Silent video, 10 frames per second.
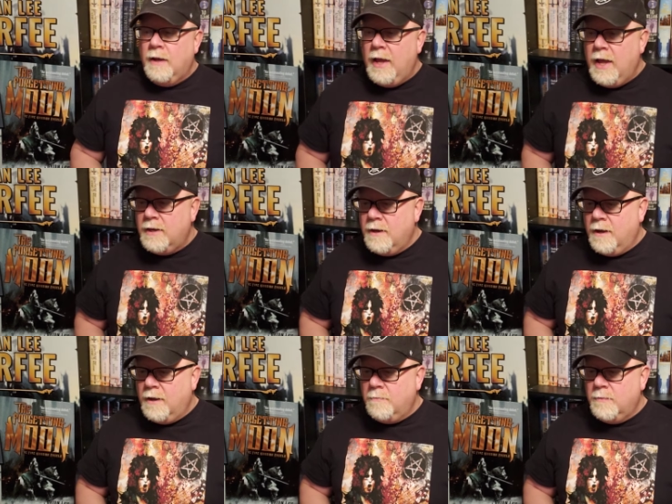And
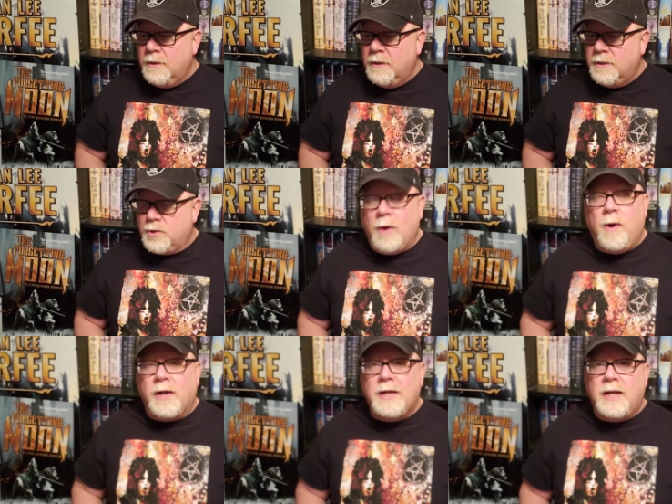um, so I
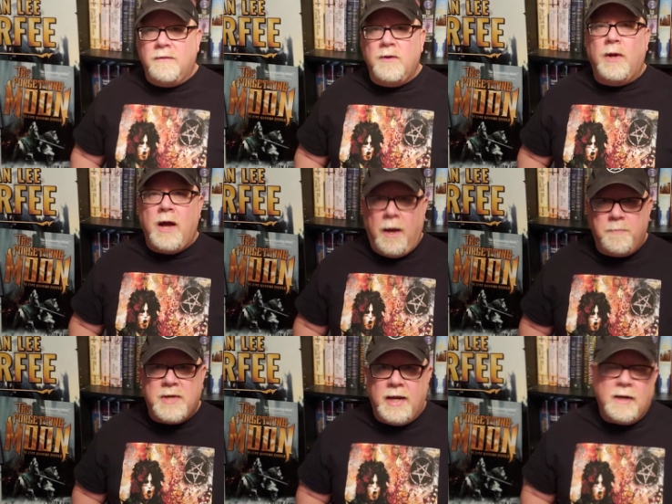wanted to give you an
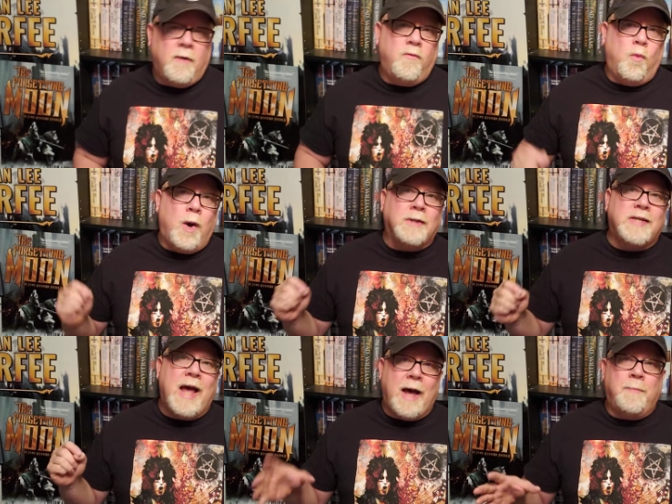update of
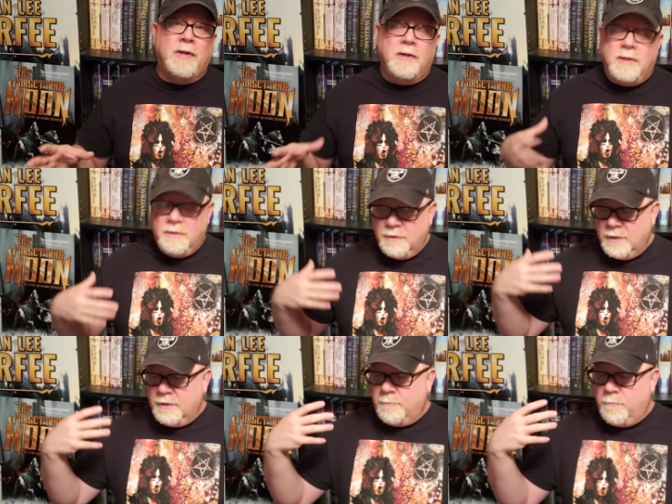what's happened
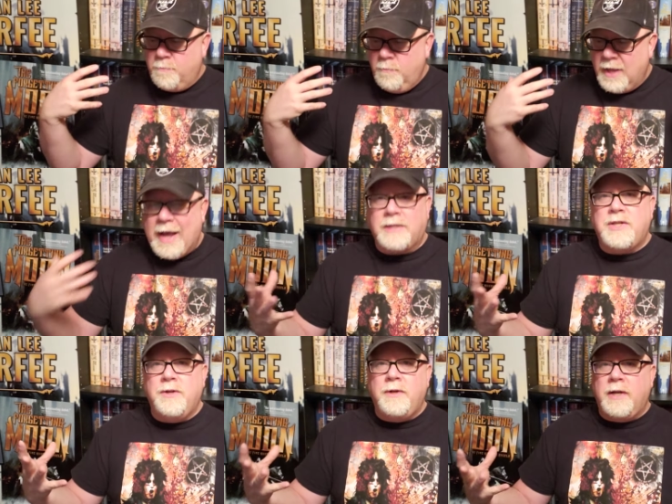in the
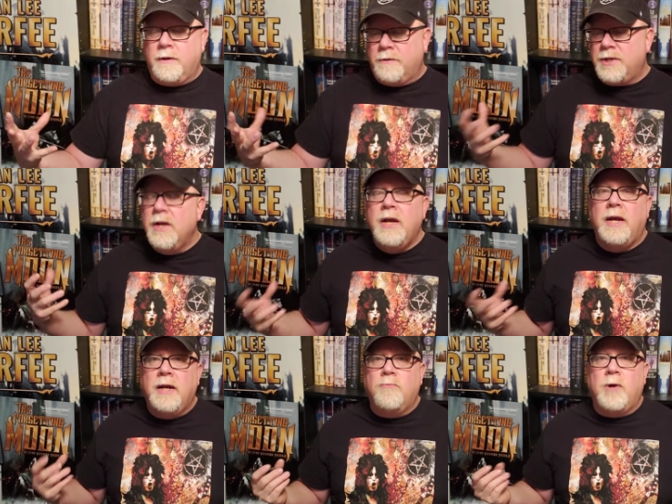last two years
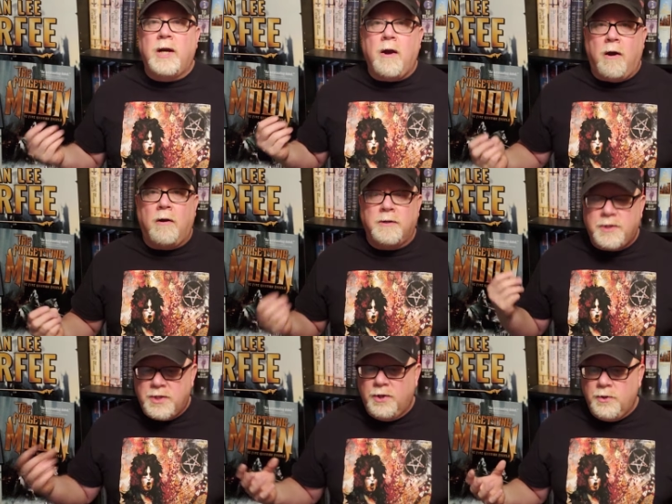in
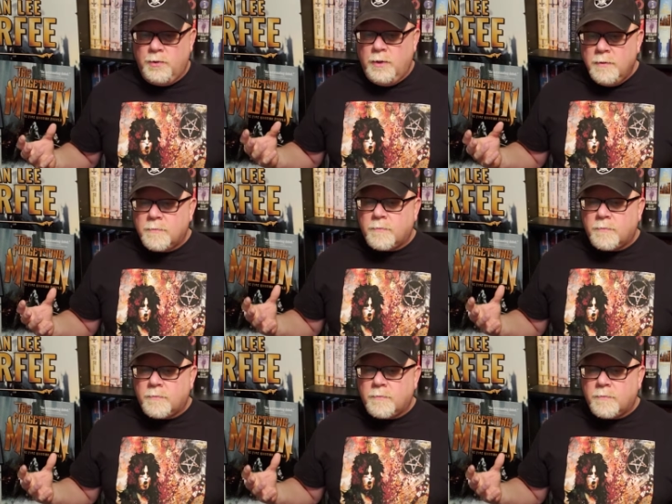regards to